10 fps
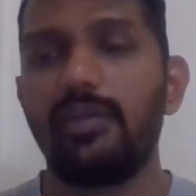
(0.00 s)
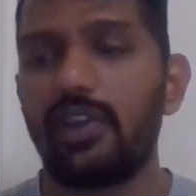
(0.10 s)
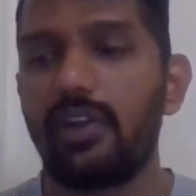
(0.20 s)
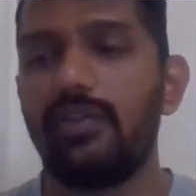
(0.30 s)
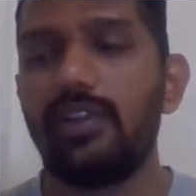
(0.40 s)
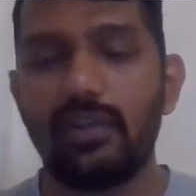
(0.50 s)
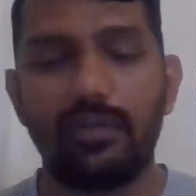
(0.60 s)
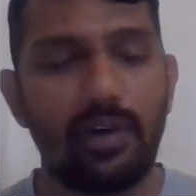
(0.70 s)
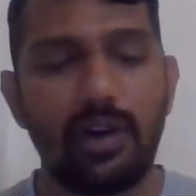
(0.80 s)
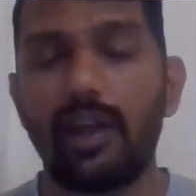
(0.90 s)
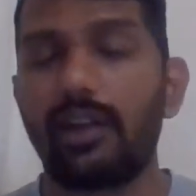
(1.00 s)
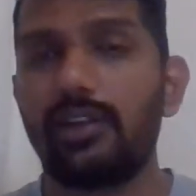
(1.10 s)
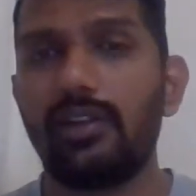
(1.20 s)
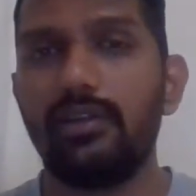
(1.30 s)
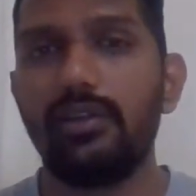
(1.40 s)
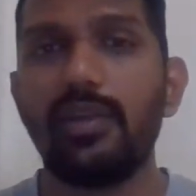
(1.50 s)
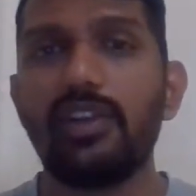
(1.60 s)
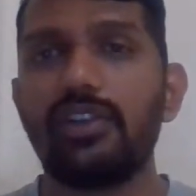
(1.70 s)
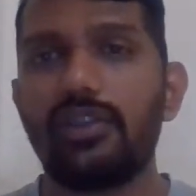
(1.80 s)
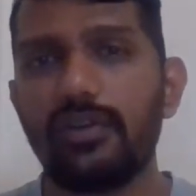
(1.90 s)
service or product,
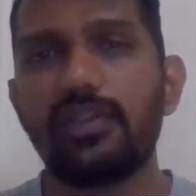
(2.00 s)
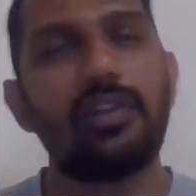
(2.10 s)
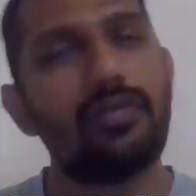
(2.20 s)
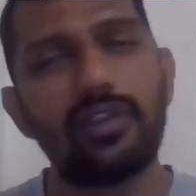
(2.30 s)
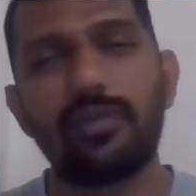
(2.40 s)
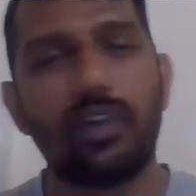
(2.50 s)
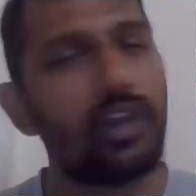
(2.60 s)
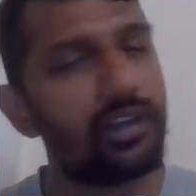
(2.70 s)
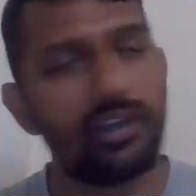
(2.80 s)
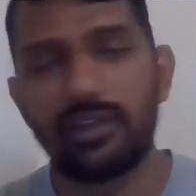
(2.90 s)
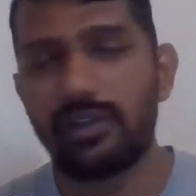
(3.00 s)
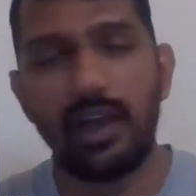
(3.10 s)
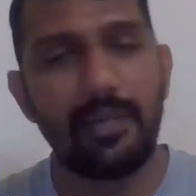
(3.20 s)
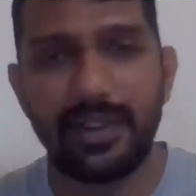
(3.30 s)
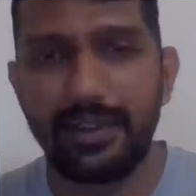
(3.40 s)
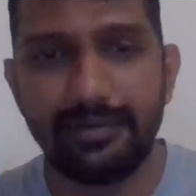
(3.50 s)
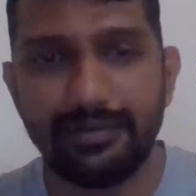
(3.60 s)
purchase of the service product is happening.